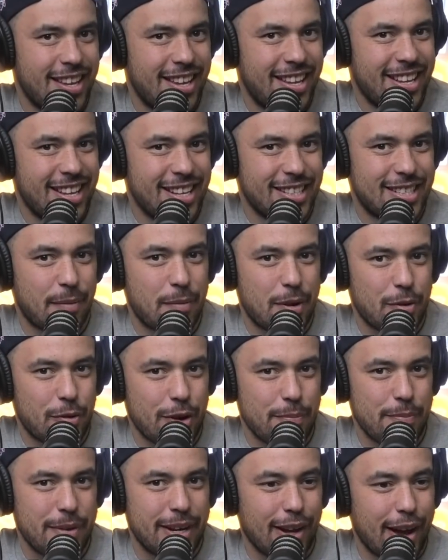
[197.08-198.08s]
someone wrote
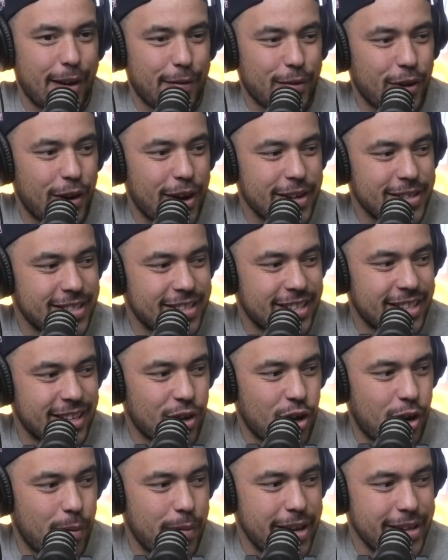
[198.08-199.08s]
midlife crisis in the
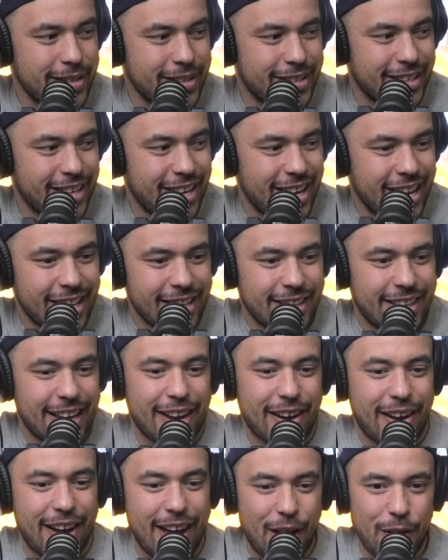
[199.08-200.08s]
comments. They go,
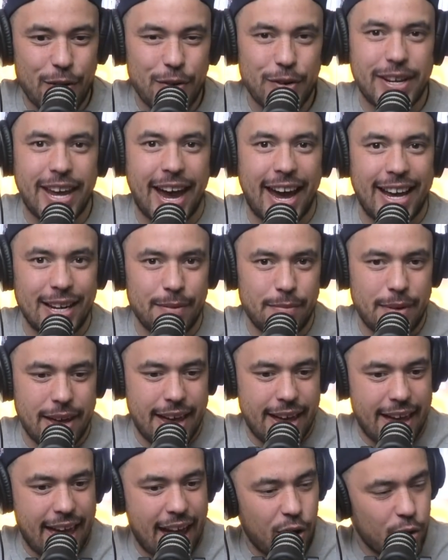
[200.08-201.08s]
how good
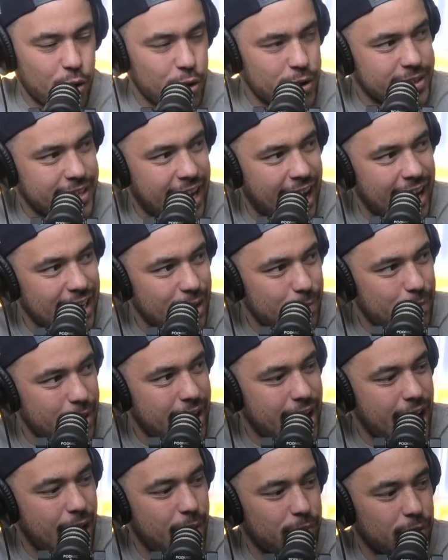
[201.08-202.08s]
is Caleb at
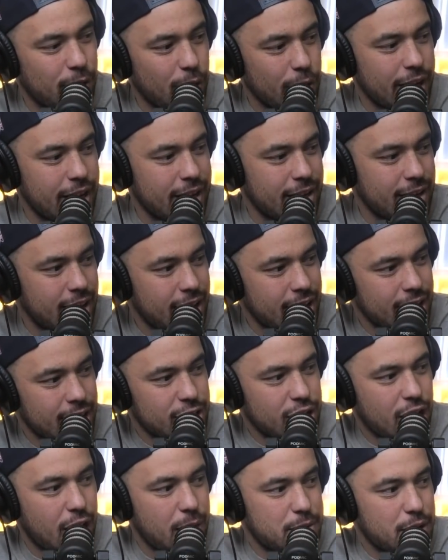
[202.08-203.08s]
vlogging?
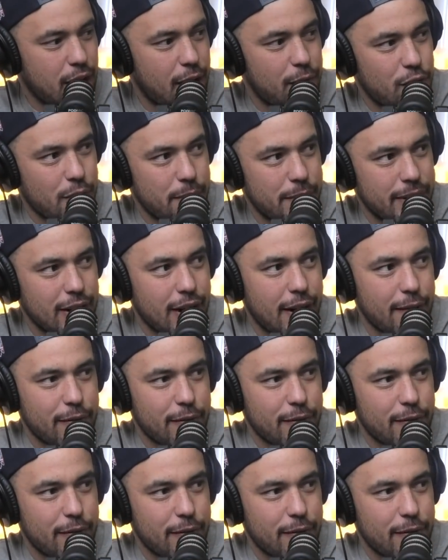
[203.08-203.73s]
Scope's going for a midlife